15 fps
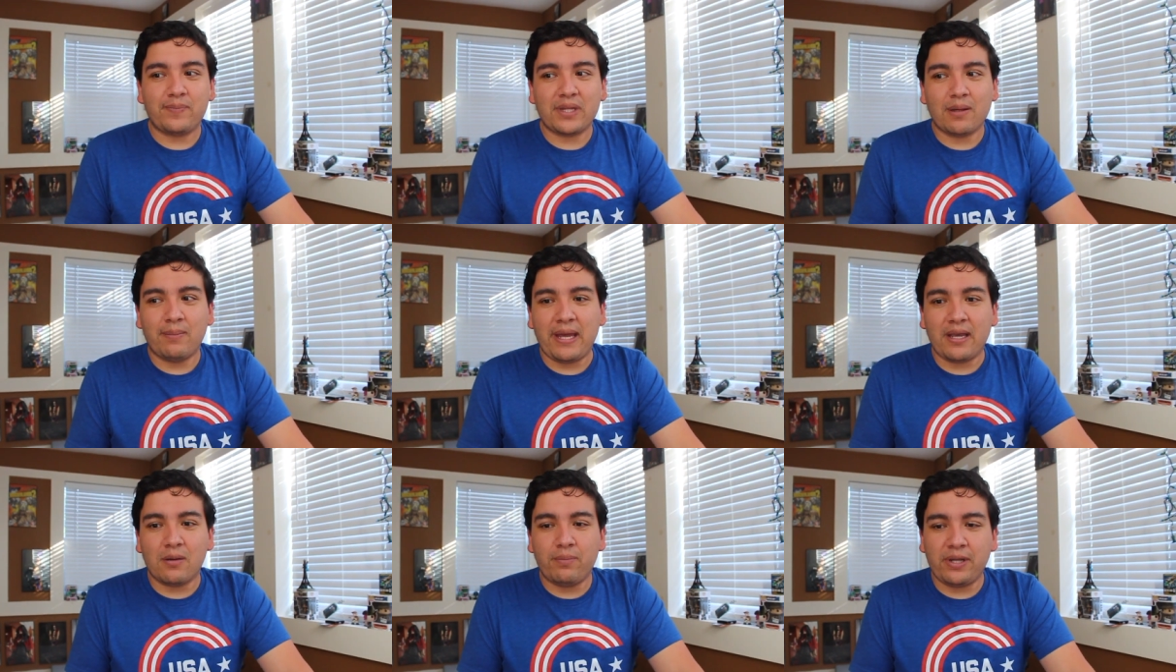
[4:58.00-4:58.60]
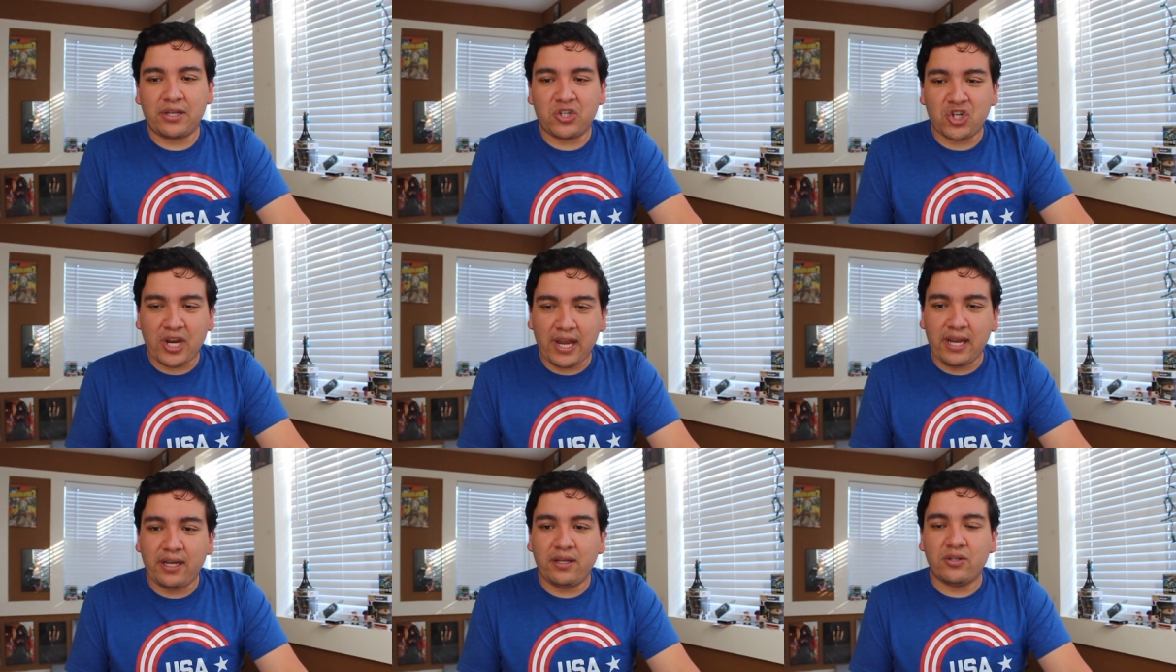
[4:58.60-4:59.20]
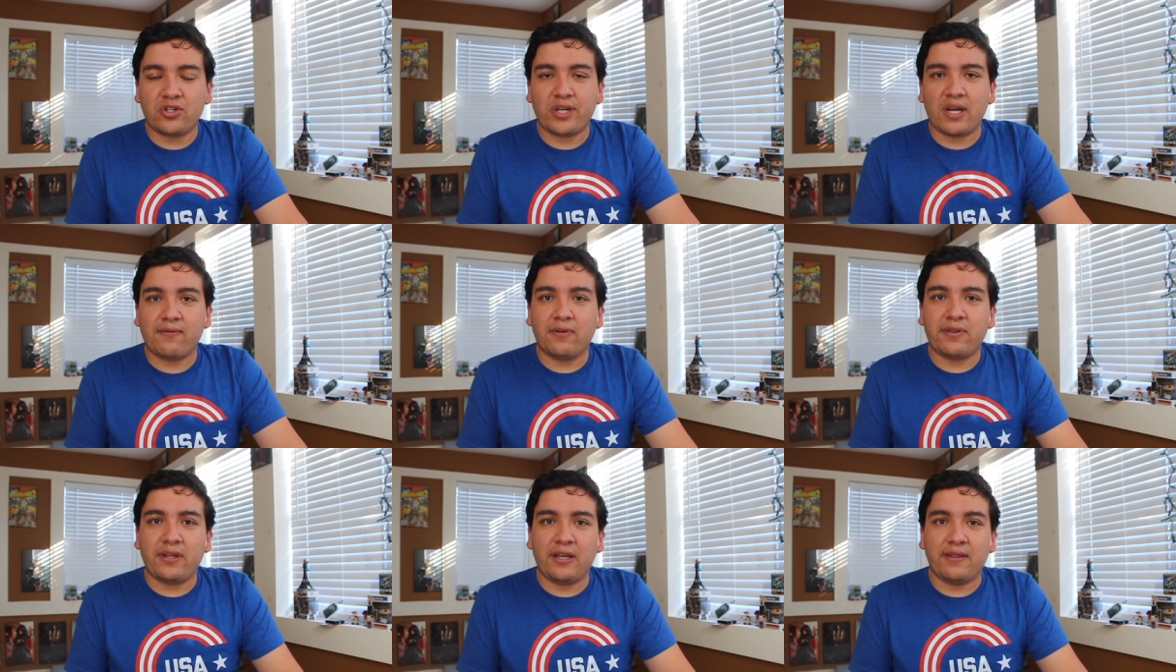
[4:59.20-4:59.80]
make a big change and
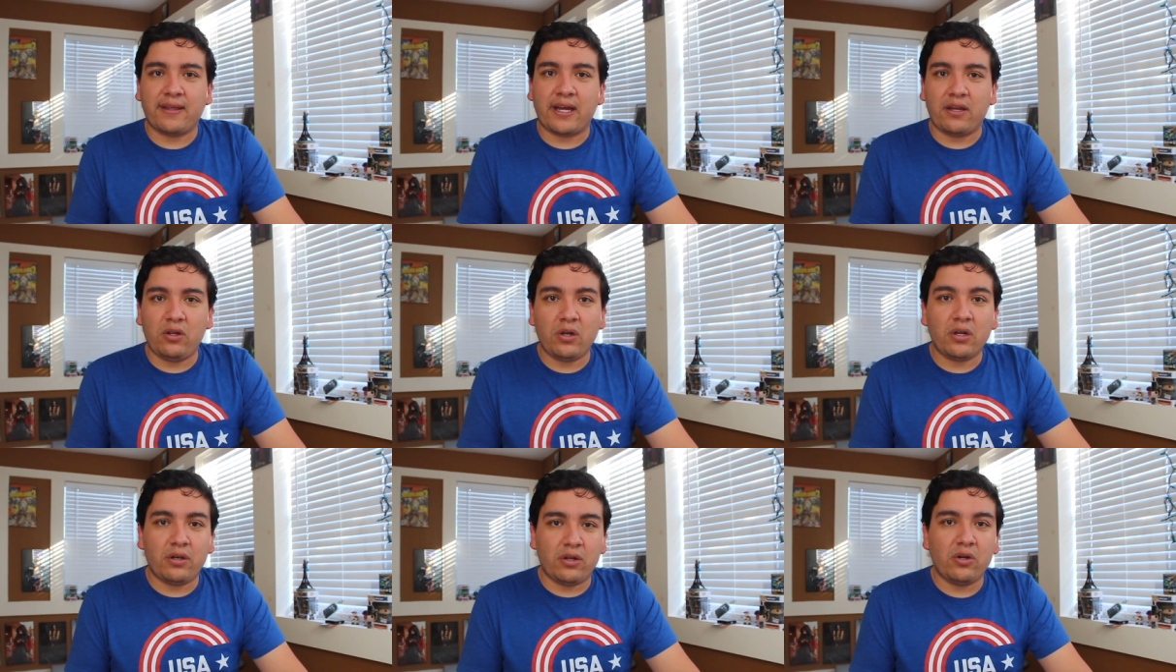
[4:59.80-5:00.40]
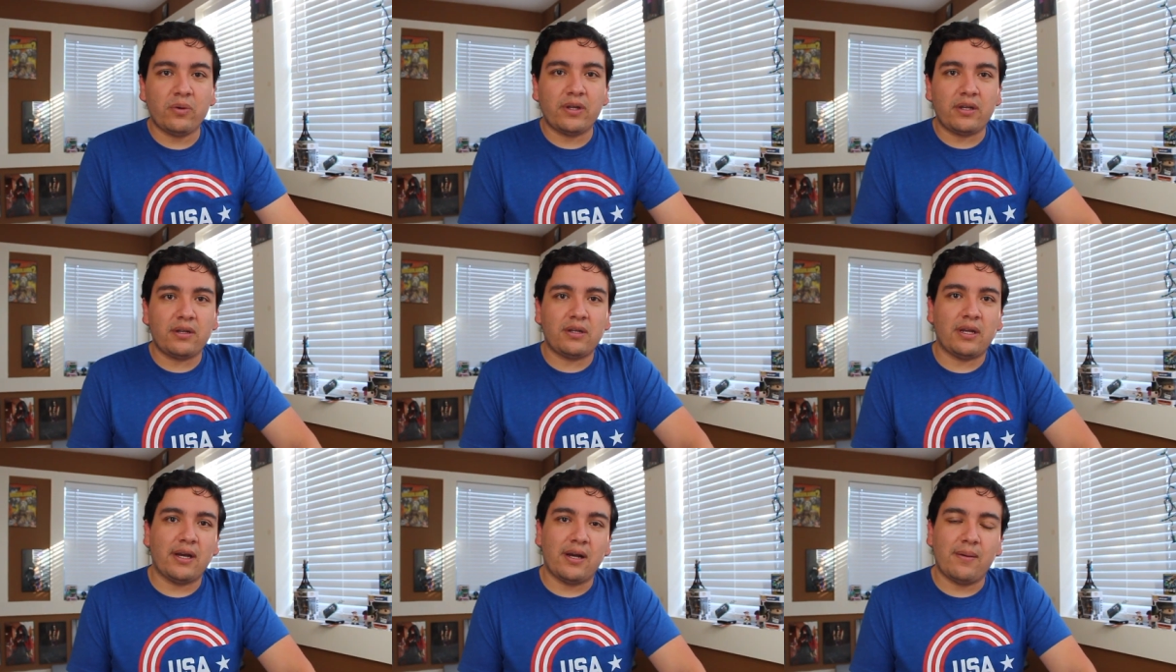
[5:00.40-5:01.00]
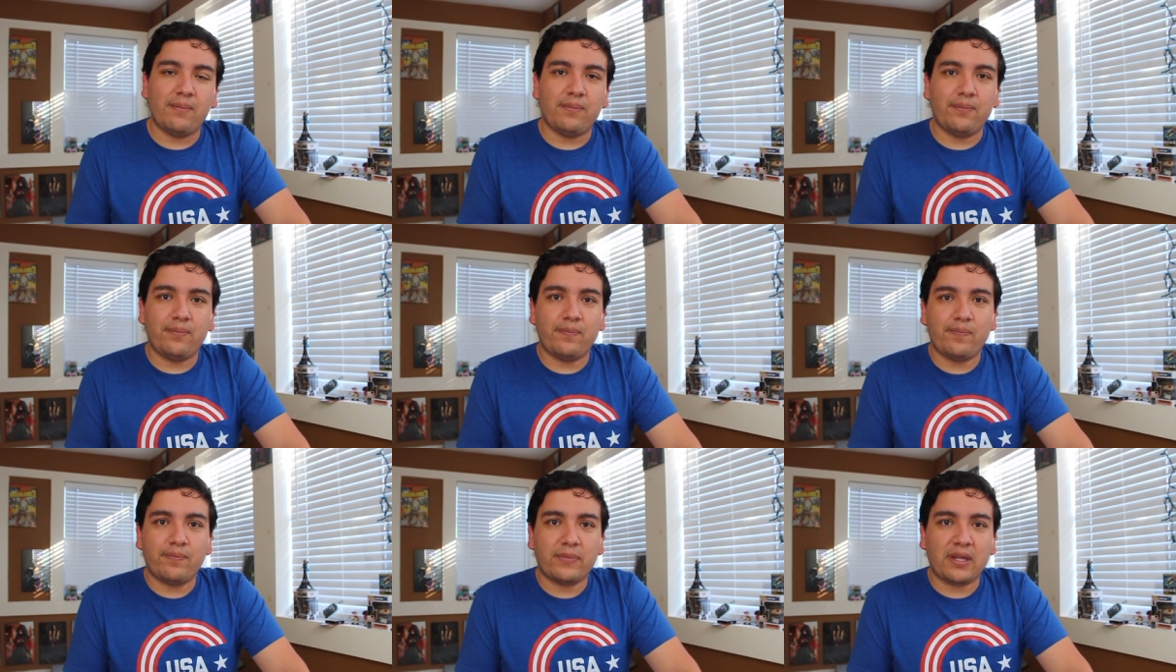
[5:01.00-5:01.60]
everything, that you can do it.
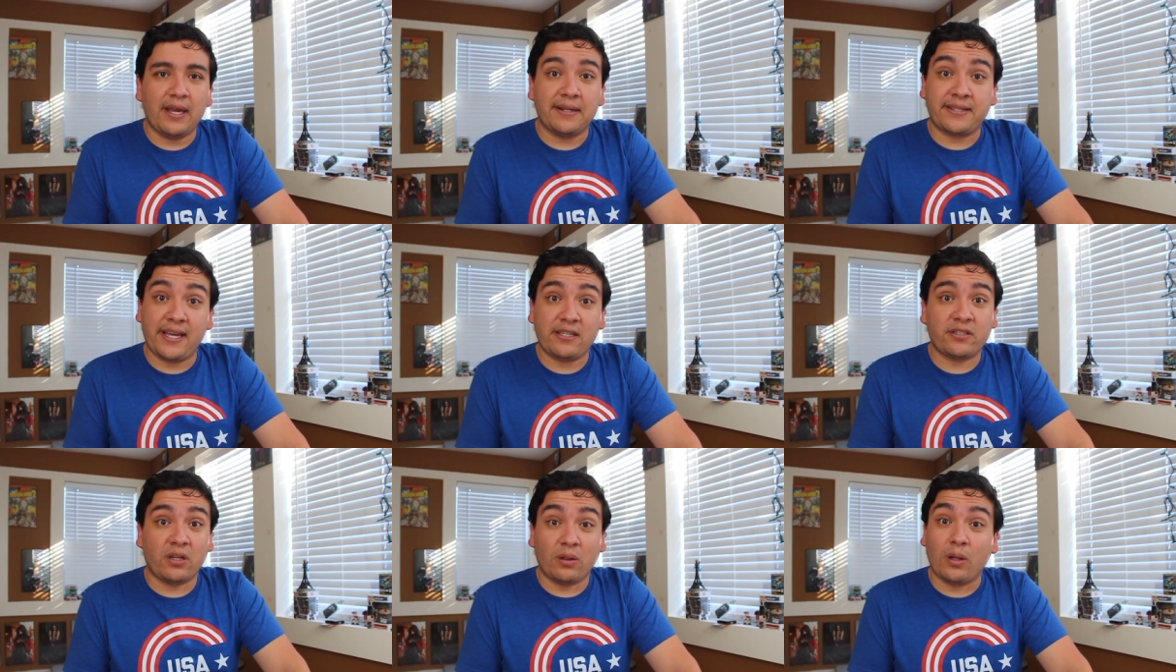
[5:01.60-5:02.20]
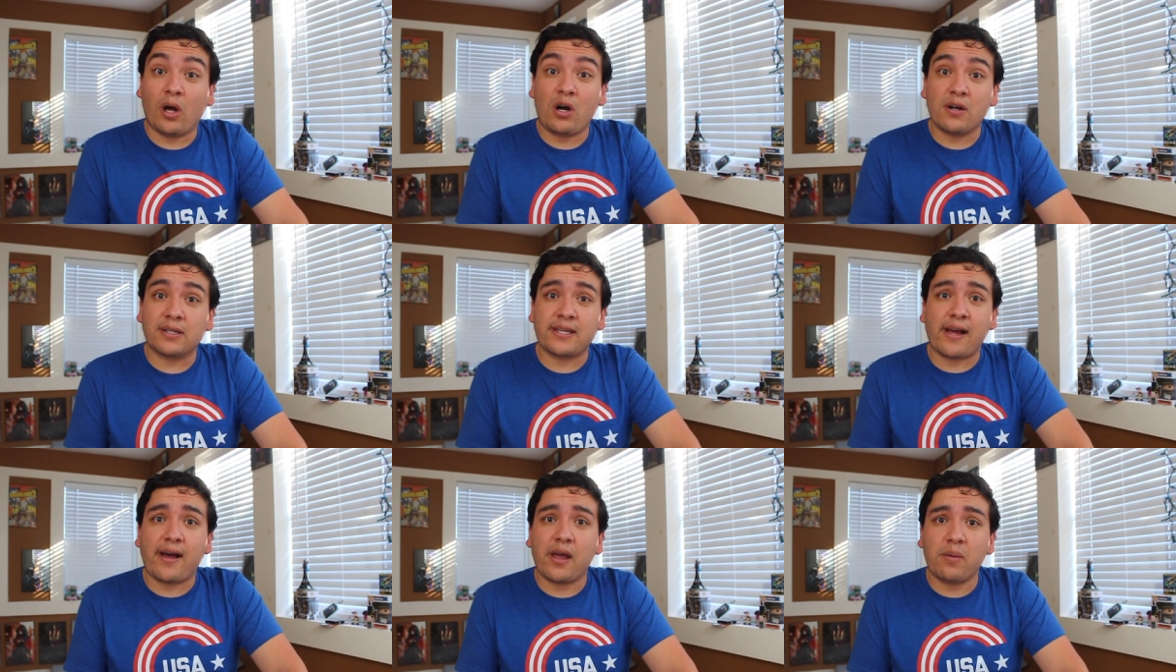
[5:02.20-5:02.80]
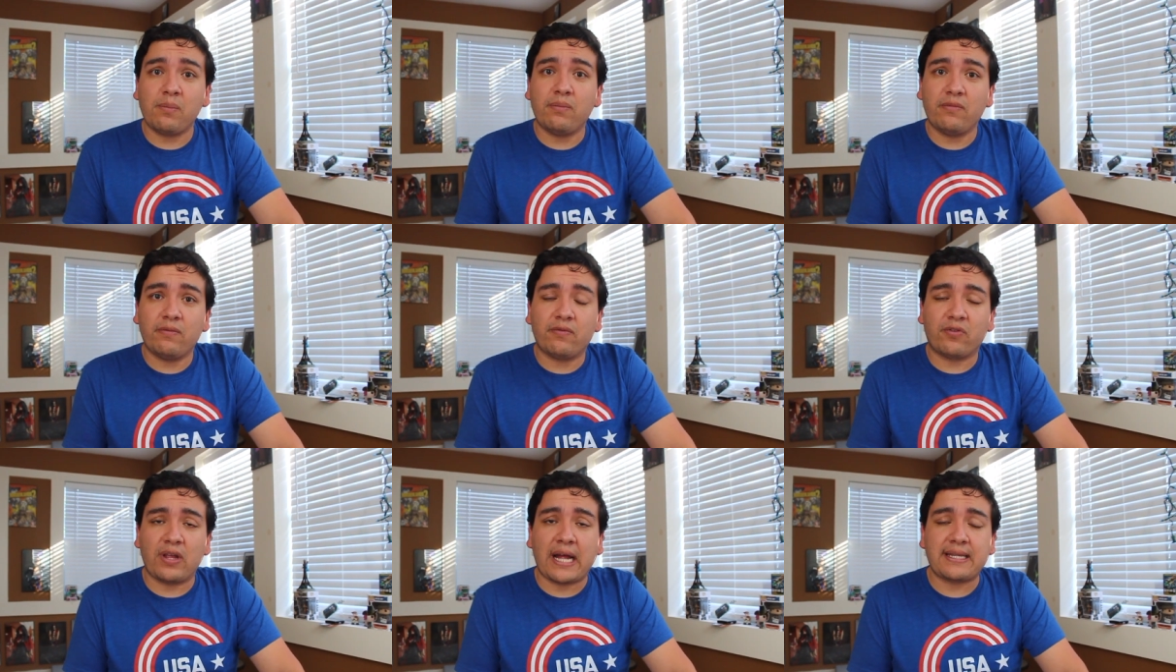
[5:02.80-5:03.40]
It takes a long time
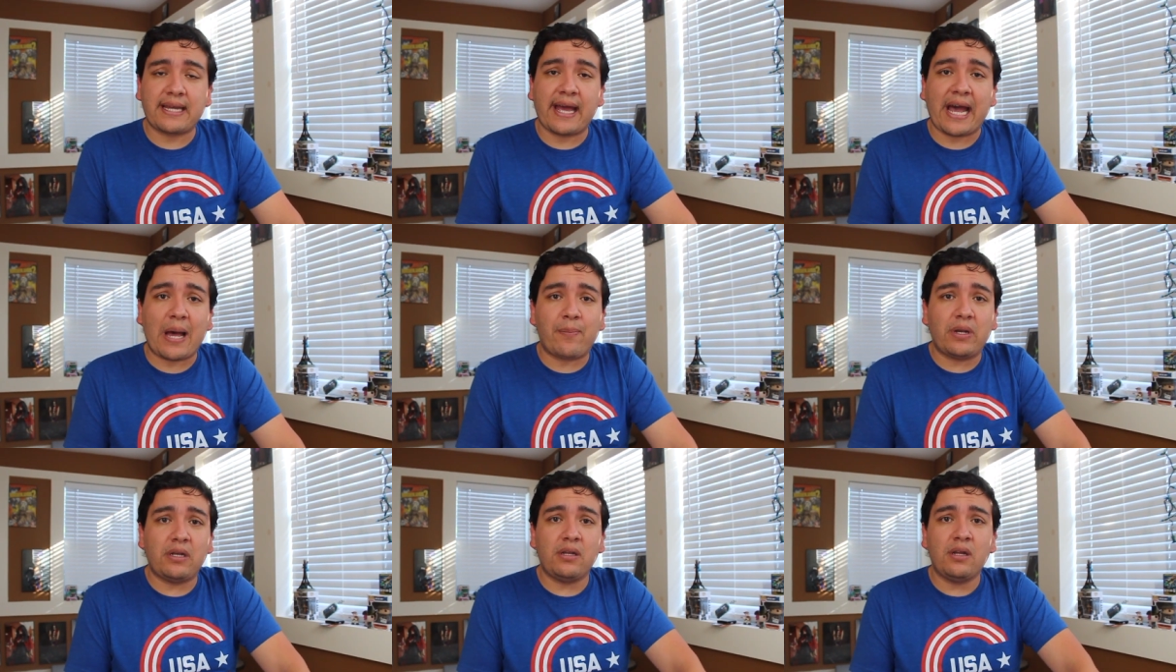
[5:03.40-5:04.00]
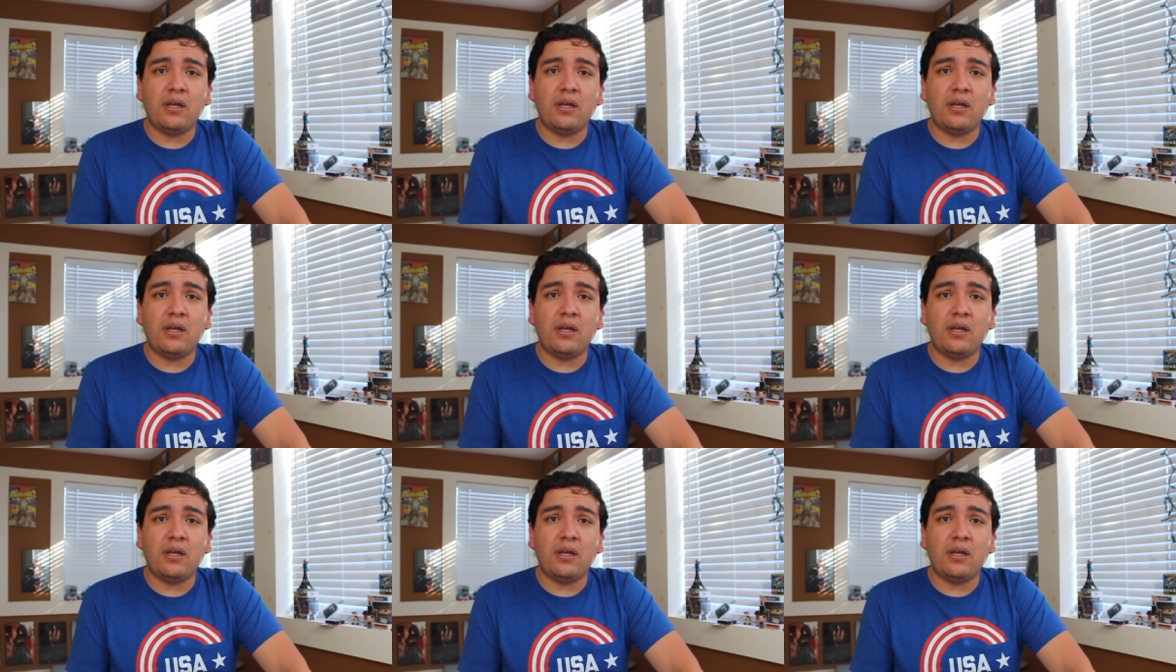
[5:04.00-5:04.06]
for that to happen.